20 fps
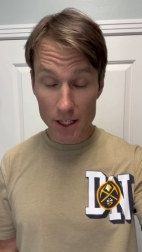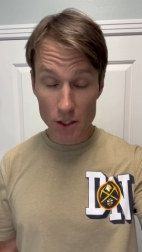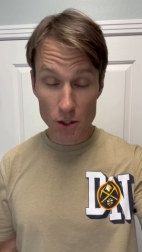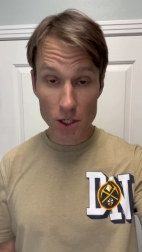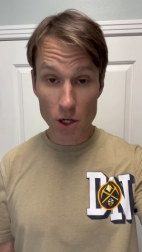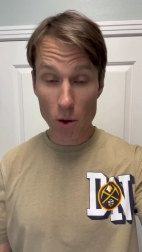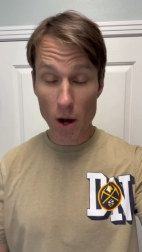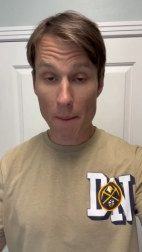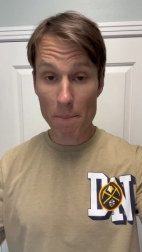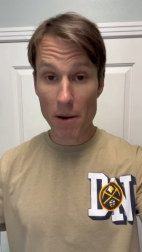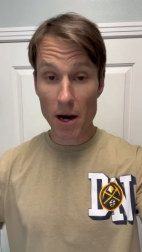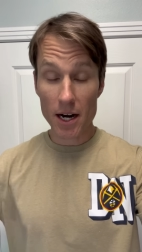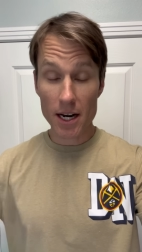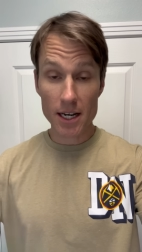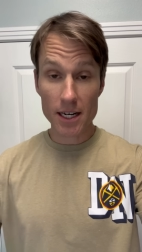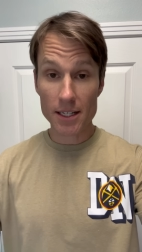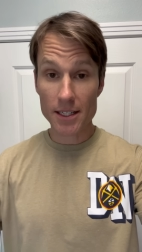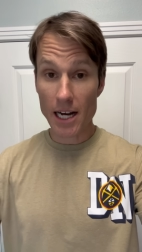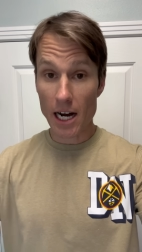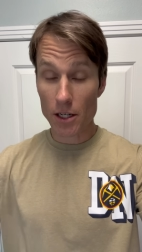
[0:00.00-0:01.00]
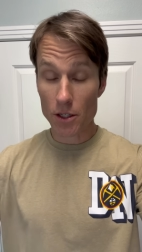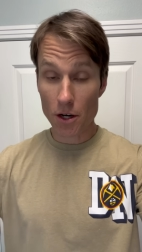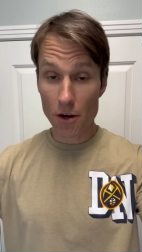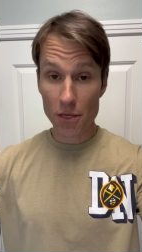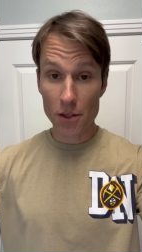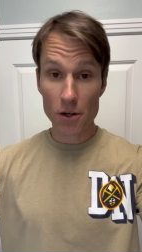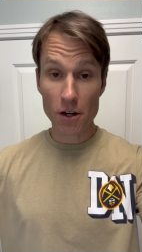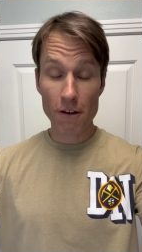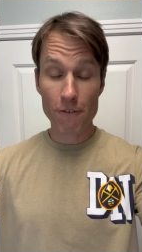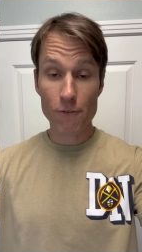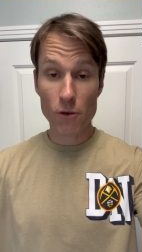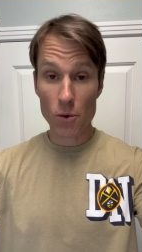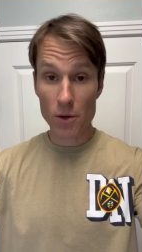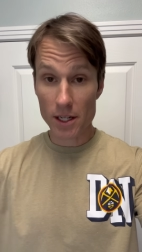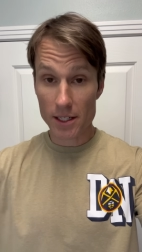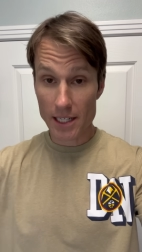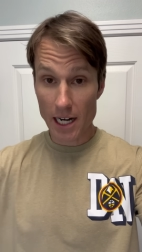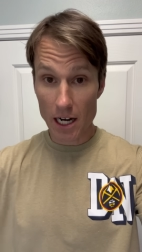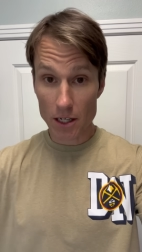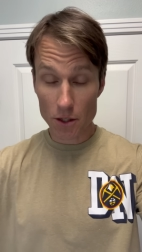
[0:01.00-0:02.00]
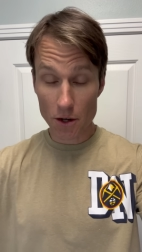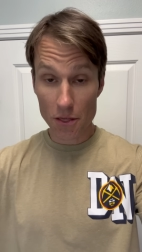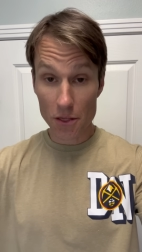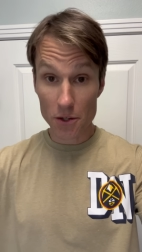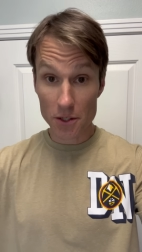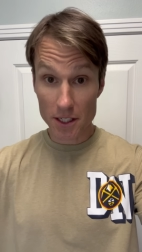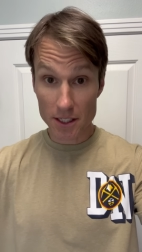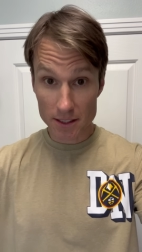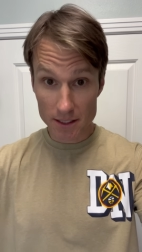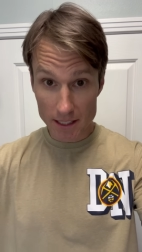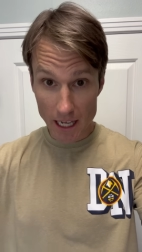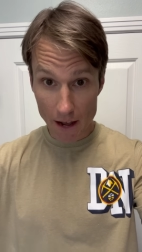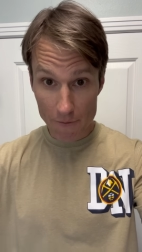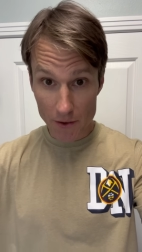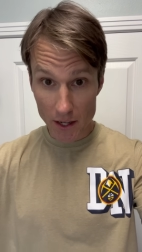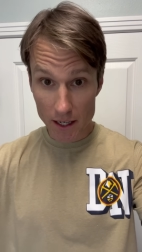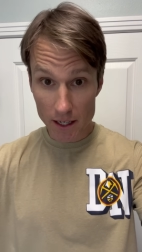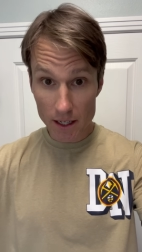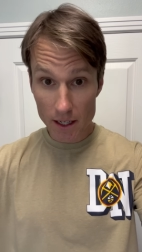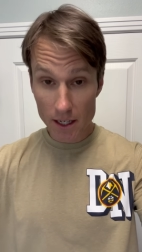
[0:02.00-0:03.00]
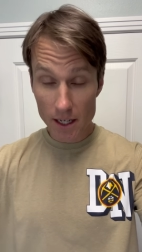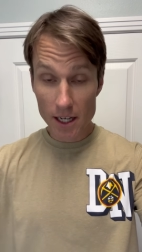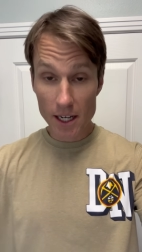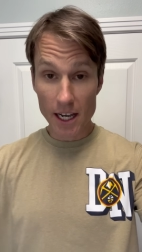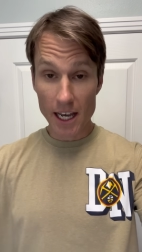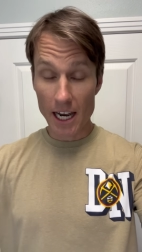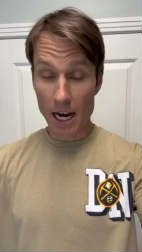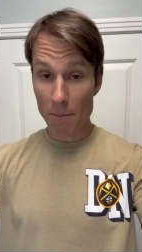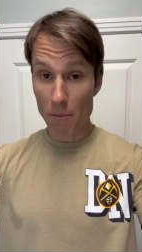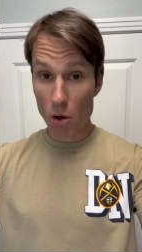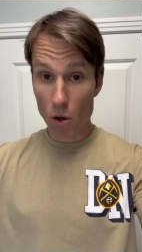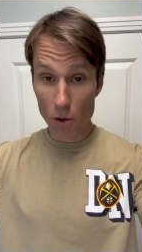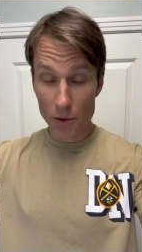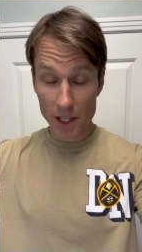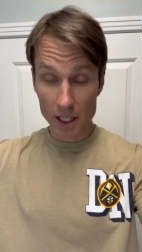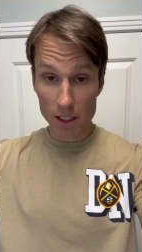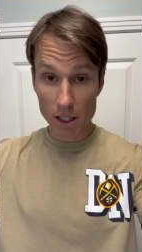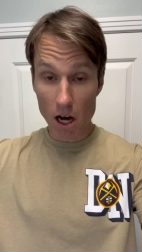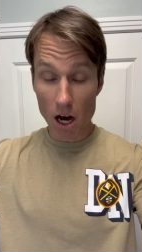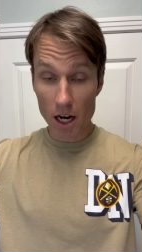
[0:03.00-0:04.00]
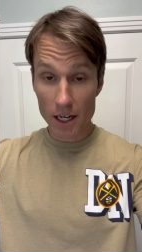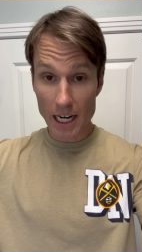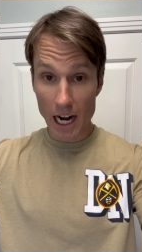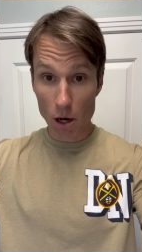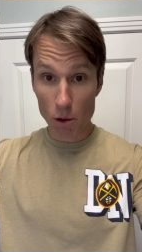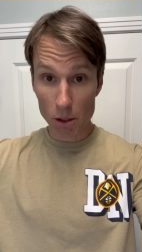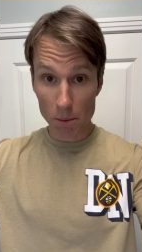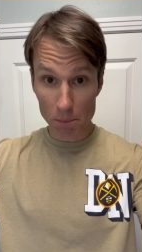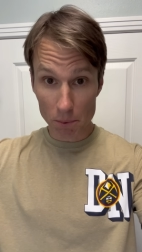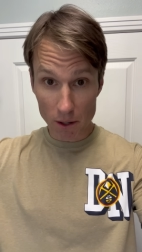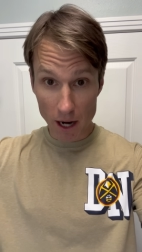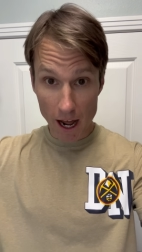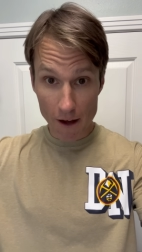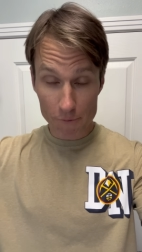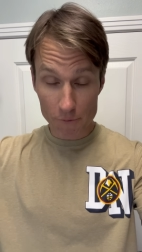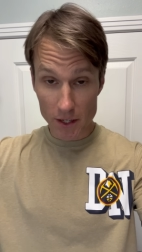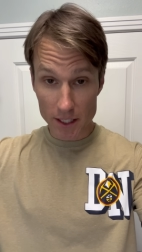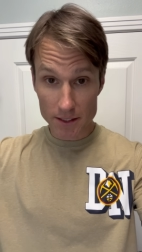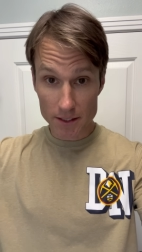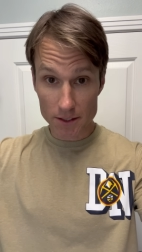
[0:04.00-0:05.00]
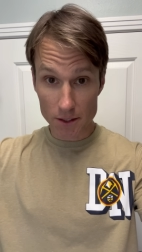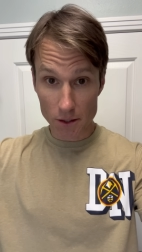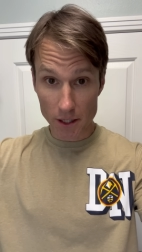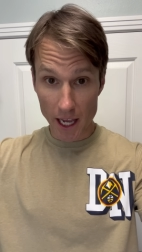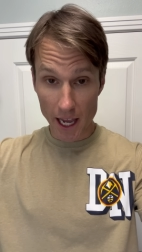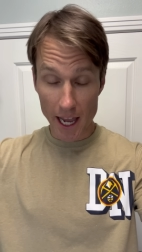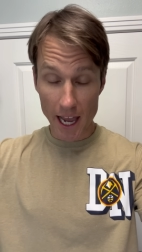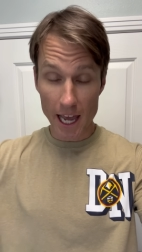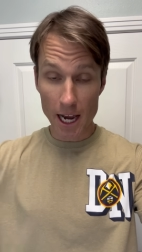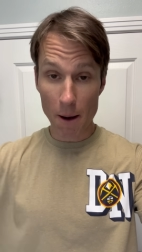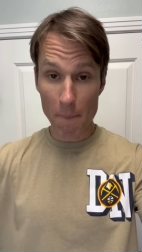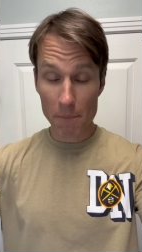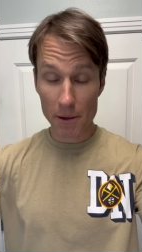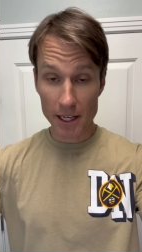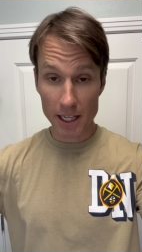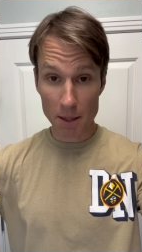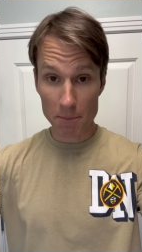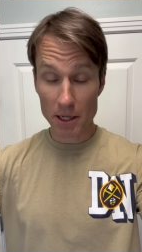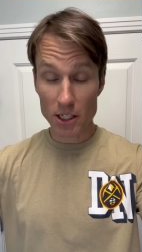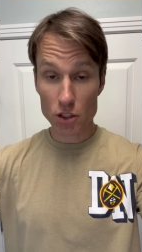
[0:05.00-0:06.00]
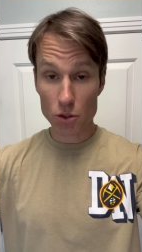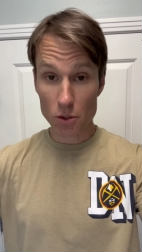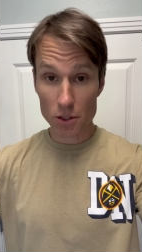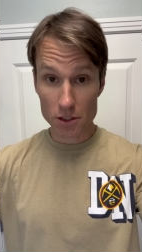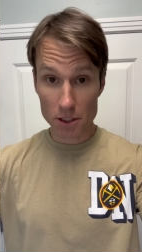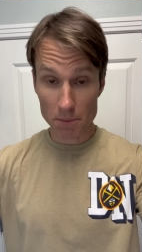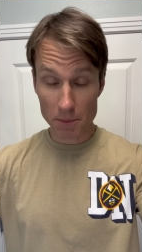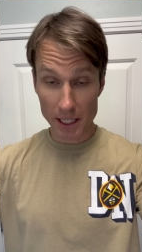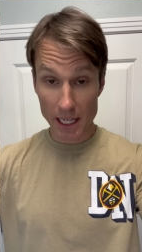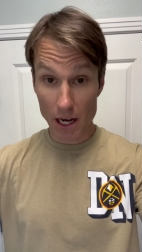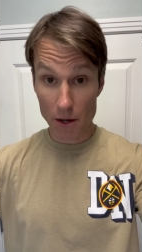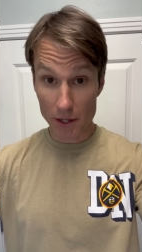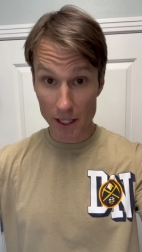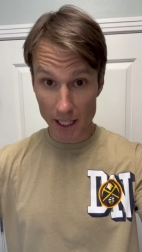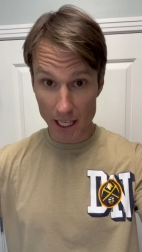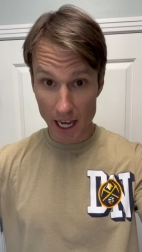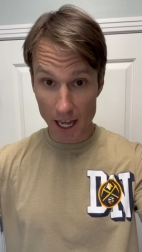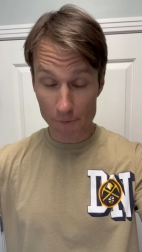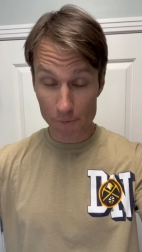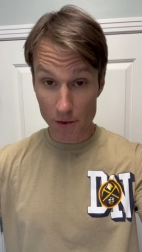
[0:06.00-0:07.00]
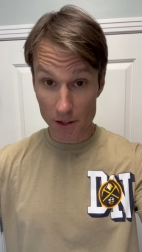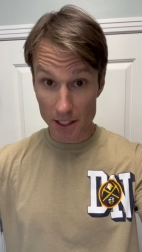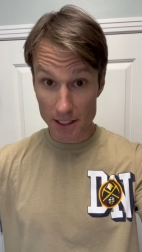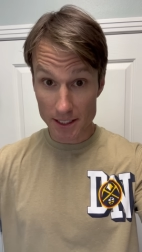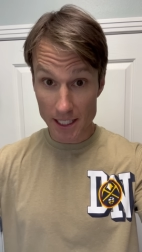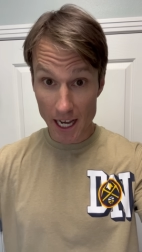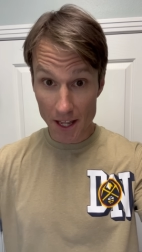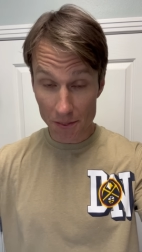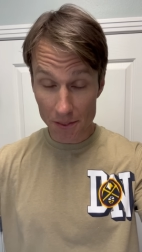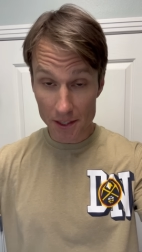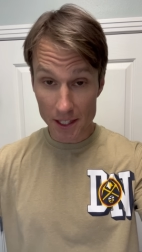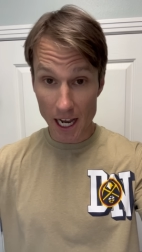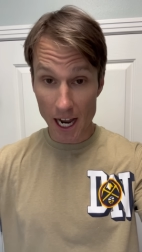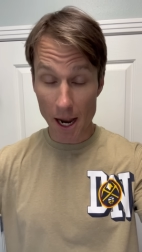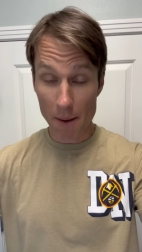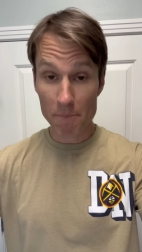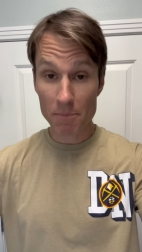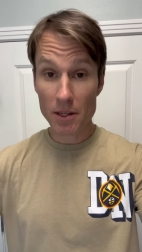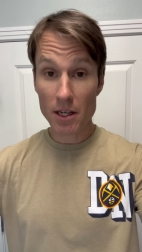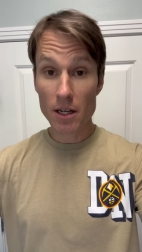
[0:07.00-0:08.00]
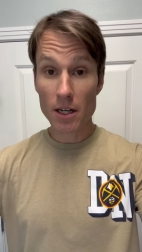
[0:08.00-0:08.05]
You know, I bought at a dollar thirty-four and a dollar thirty-seven. And I'm holding long now with profits, okay? And I'm playing in my short-term account again for the tenth time.